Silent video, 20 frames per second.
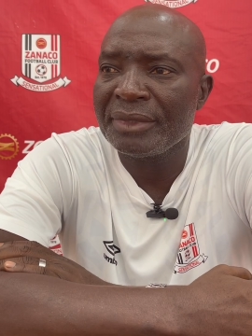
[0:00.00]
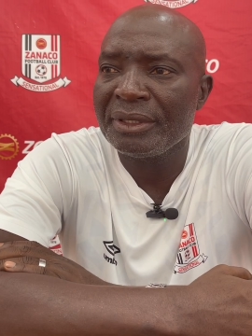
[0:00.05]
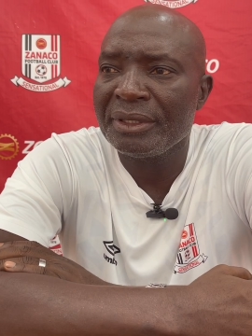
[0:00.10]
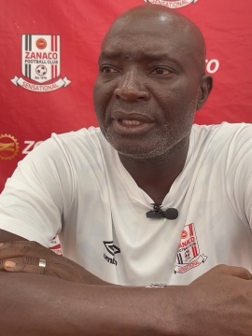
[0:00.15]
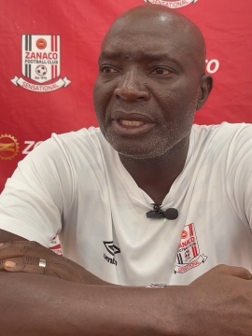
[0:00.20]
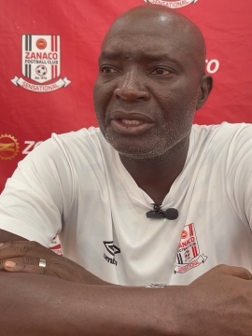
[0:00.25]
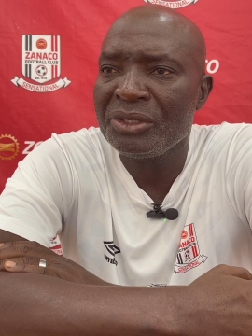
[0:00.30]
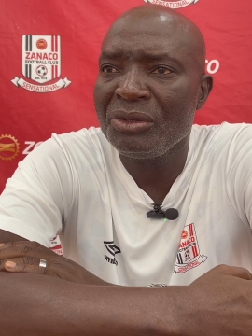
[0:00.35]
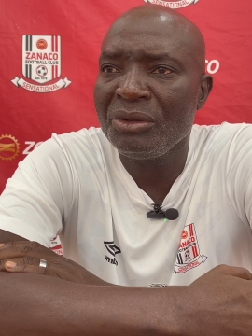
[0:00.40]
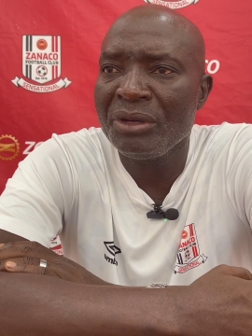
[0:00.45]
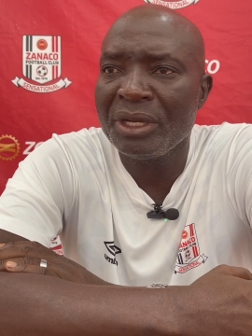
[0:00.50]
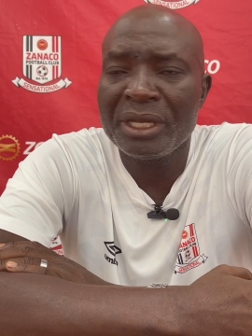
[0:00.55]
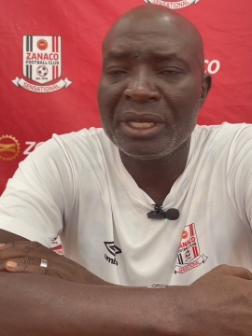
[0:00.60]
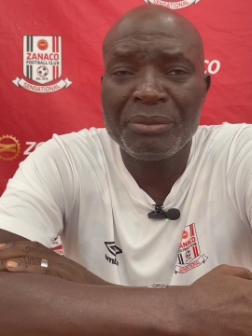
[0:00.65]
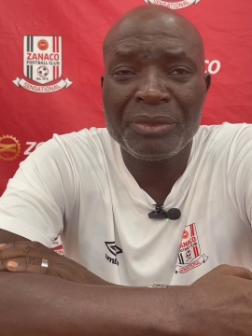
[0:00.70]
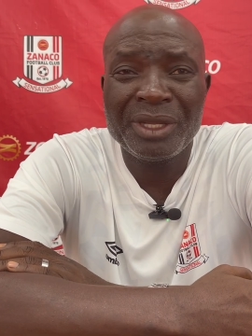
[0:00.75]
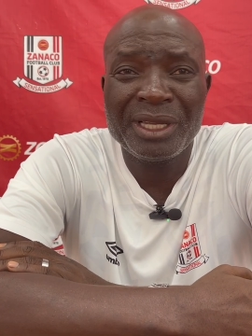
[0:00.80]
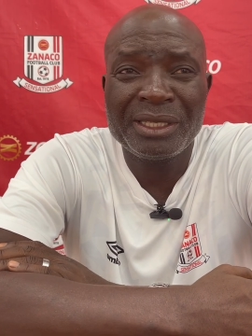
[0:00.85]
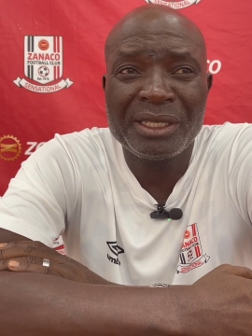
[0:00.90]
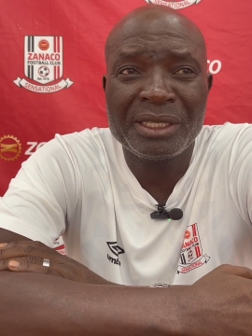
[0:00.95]
There is no
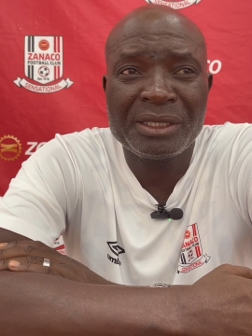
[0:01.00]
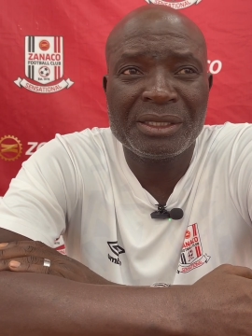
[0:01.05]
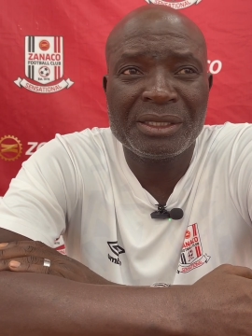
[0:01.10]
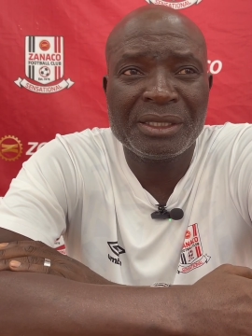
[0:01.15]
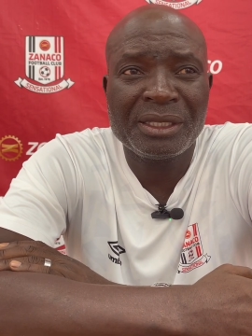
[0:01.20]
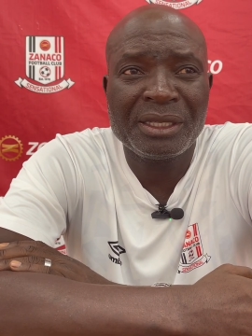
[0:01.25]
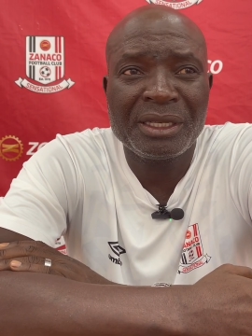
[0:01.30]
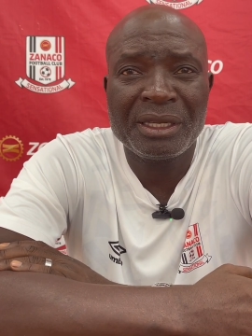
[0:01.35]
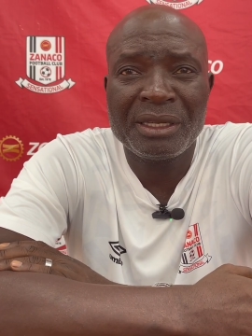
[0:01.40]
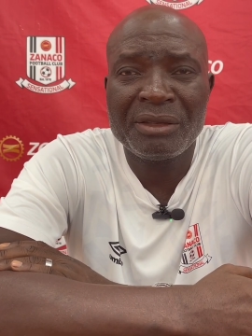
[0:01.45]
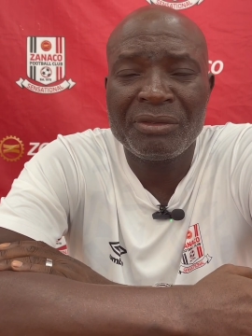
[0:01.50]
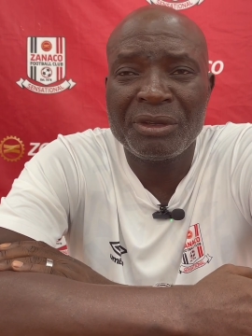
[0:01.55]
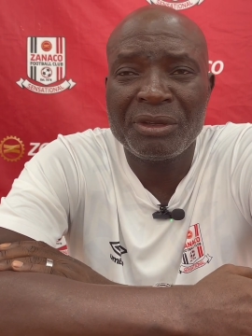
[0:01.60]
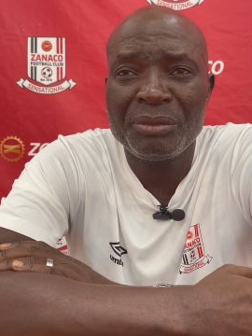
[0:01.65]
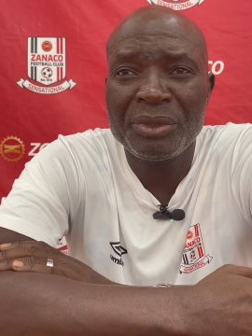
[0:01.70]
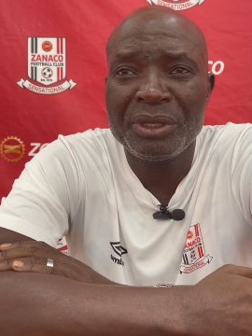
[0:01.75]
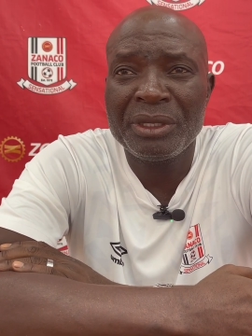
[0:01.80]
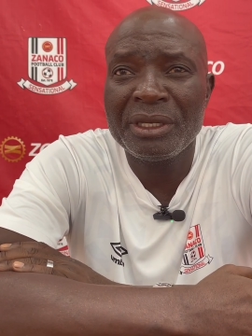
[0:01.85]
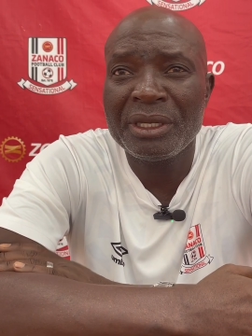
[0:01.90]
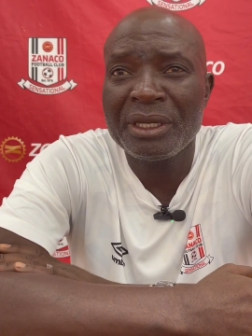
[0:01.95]
game that has ever
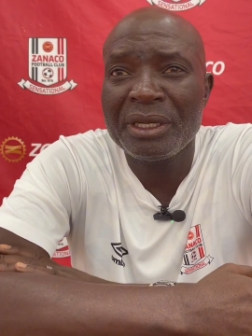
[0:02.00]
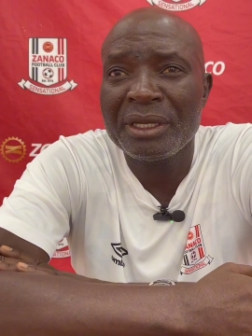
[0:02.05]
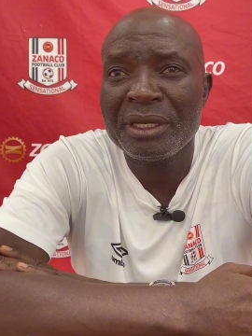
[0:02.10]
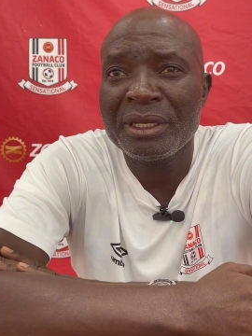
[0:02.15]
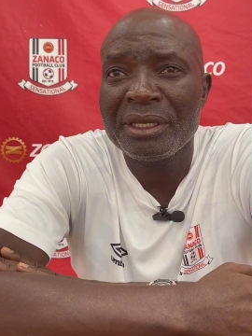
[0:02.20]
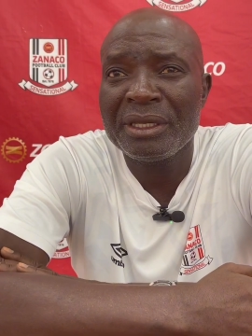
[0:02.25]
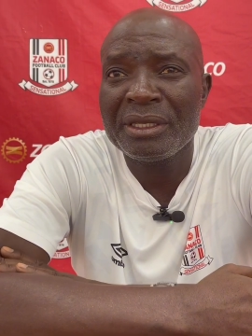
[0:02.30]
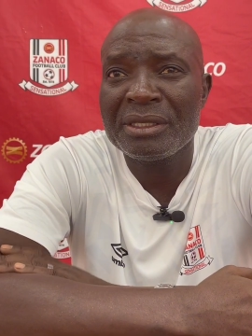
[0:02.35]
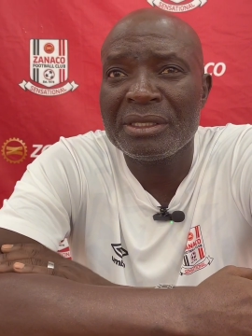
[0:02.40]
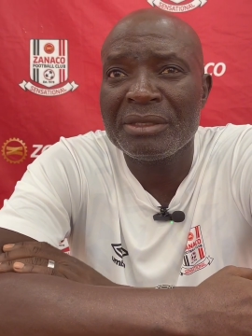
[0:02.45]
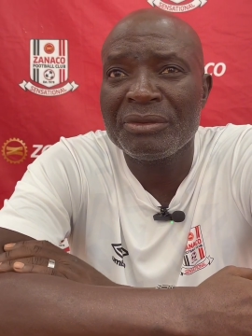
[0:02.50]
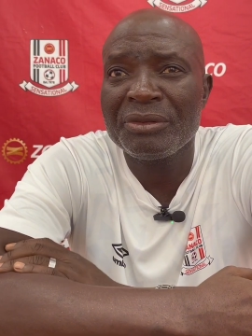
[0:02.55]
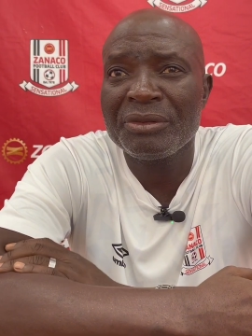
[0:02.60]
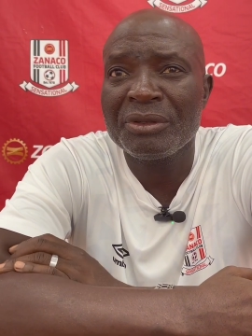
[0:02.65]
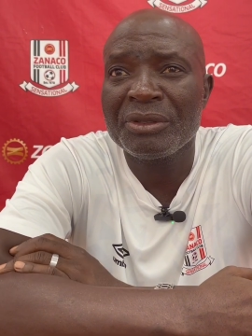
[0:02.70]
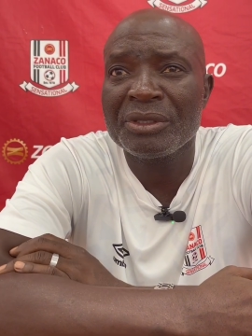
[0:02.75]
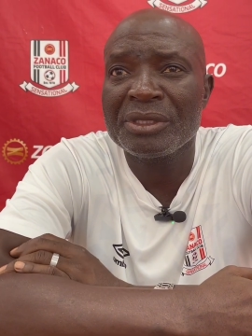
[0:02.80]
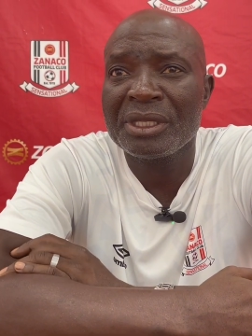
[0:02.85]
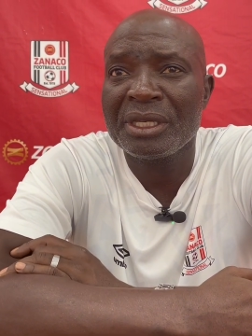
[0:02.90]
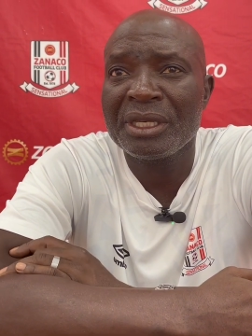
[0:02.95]
been easy
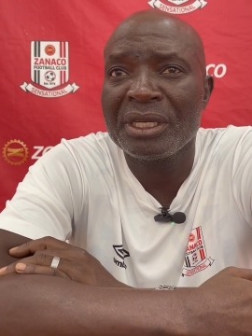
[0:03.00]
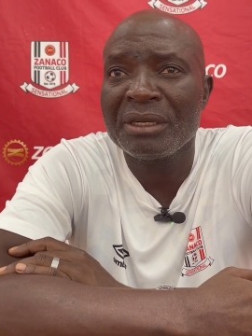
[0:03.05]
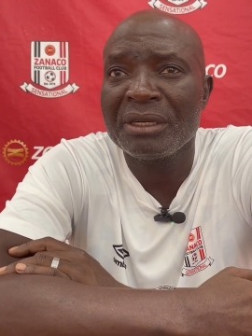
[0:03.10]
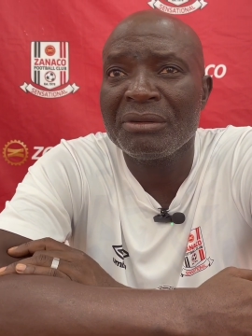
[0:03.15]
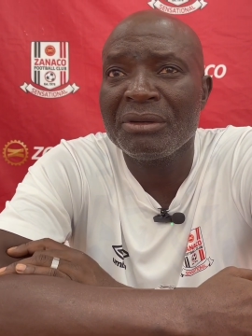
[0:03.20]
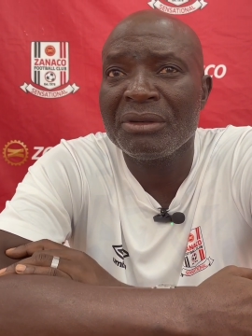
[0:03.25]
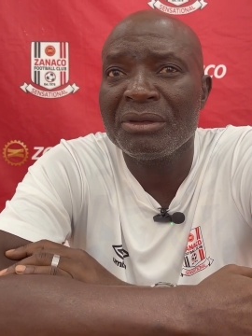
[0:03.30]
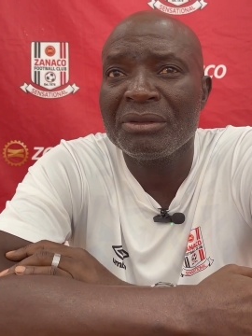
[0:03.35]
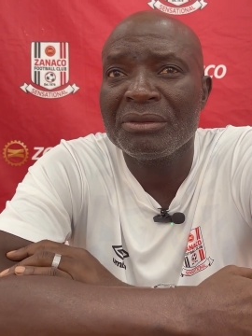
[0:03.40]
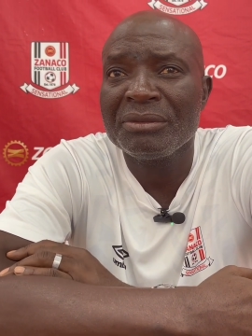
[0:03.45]
for Zanaco.